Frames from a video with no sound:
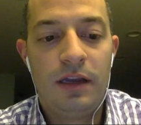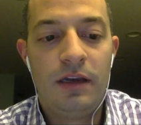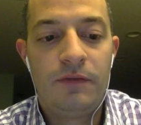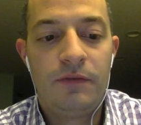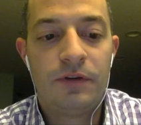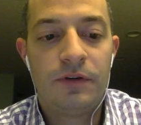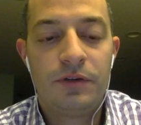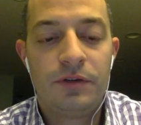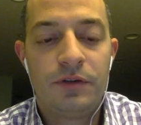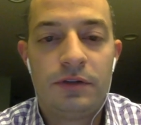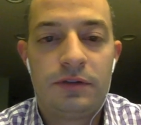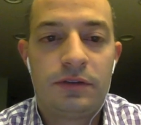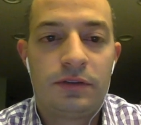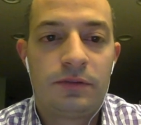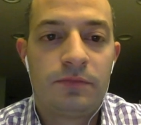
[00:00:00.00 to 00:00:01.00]
And if you're
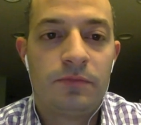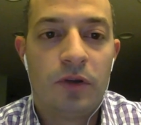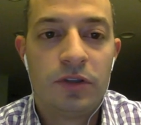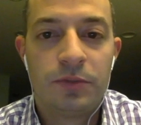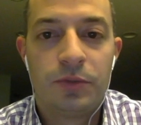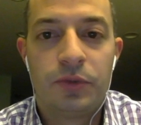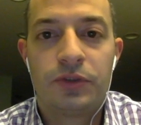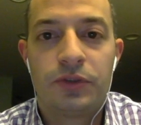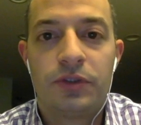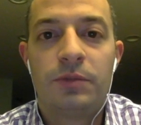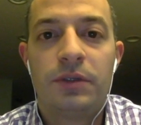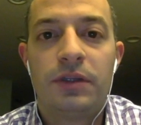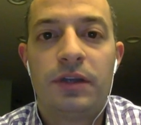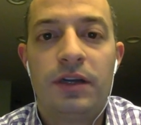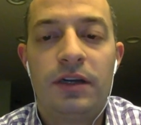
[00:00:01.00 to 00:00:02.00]
doing multiple
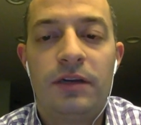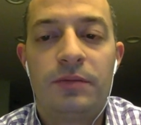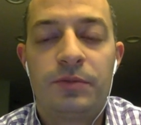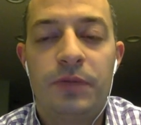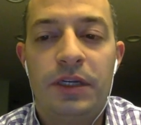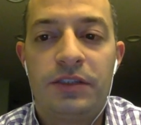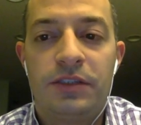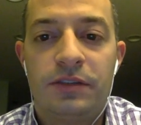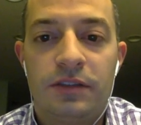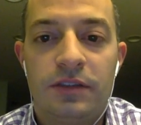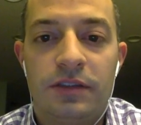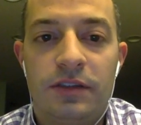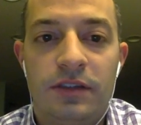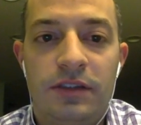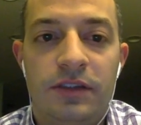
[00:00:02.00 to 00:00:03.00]
tournament lineups, make
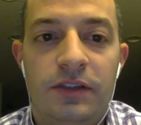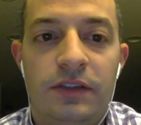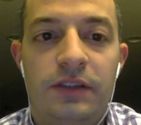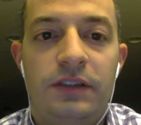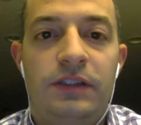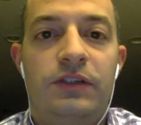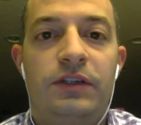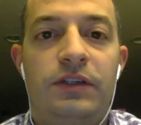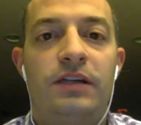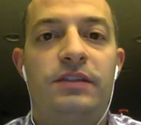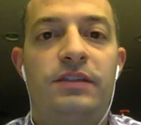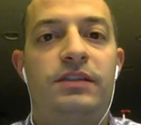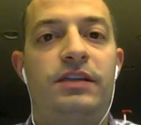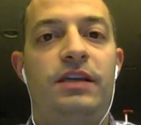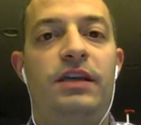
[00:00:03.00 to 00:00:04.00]
sure you're
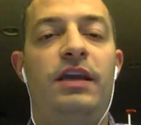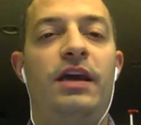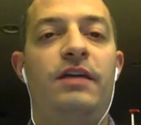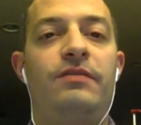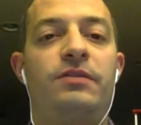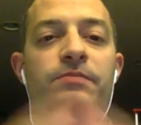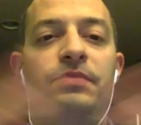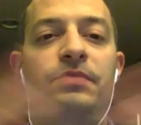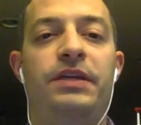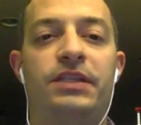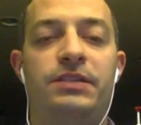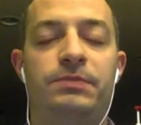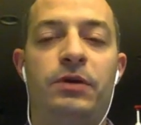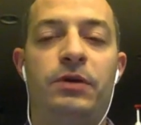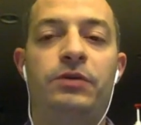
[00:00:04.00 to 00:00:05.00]
not saying have complete
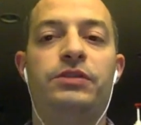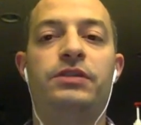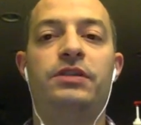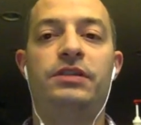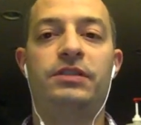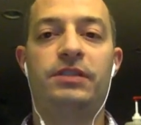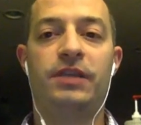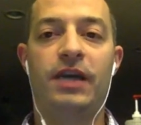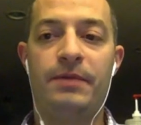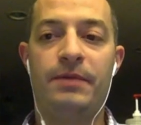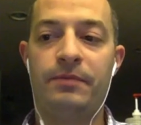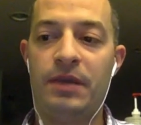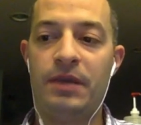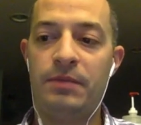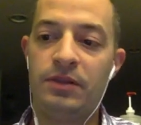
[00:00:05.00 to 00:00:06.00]
exposure to this guy,
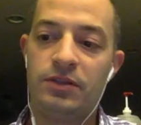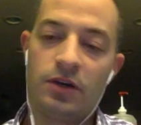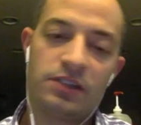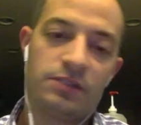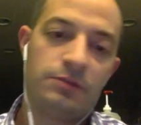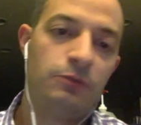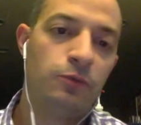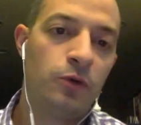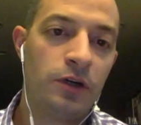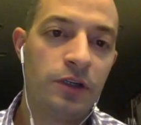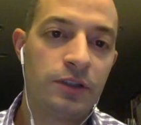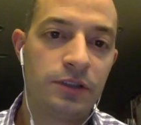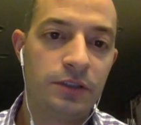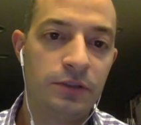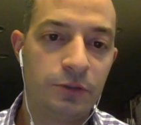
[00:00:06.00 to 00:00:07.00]
but maybe toss him in one
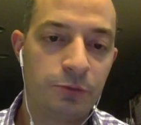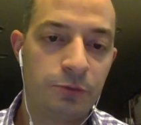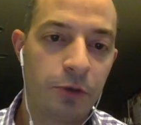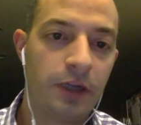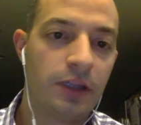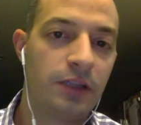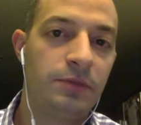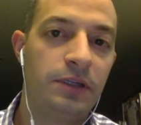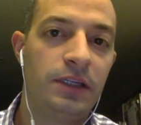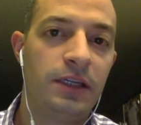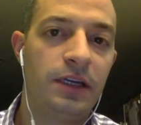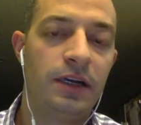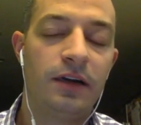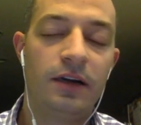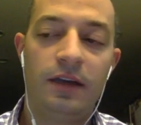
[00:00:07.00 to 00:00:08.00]
or two, sprinkle him in
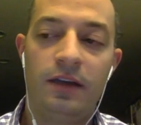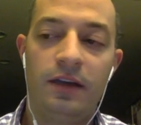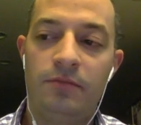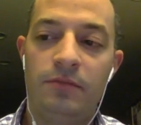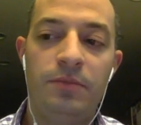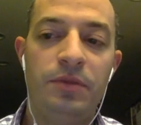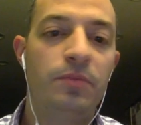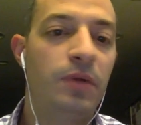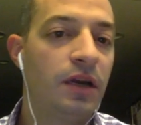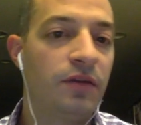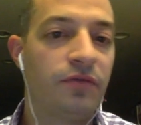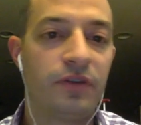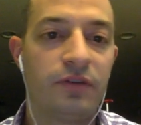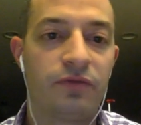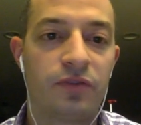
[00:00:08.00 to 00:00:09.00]
there. Maybe you
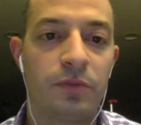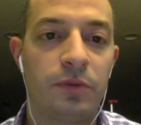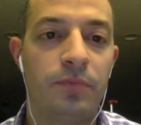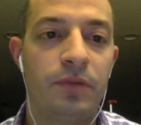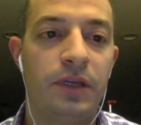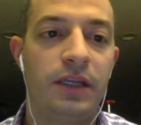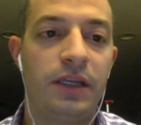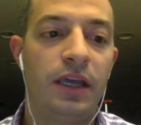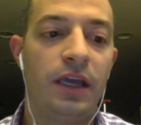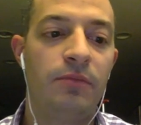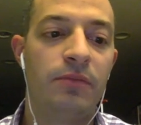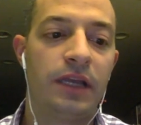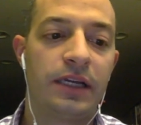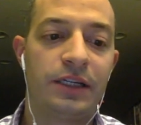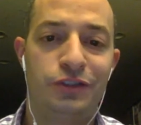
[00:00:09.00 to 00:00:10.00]
benefit from a big
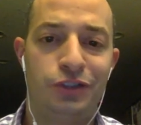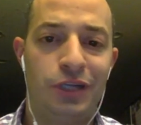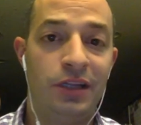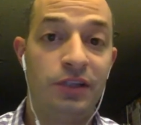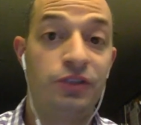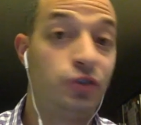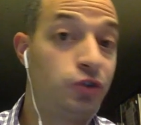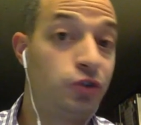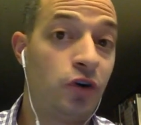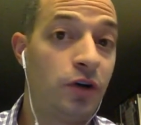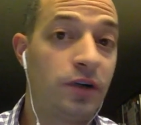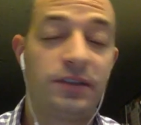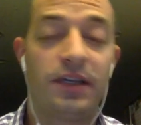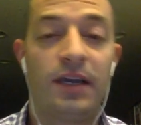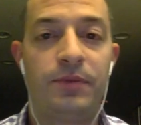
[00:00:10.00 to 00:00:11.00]
game like a Jalen
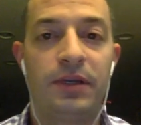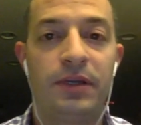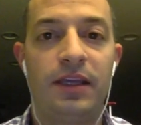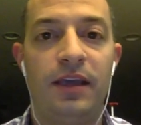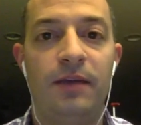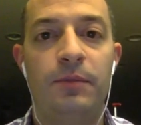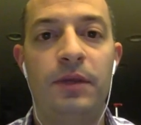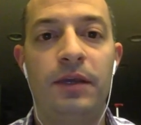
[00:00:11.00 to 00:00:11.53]
Strong type of game,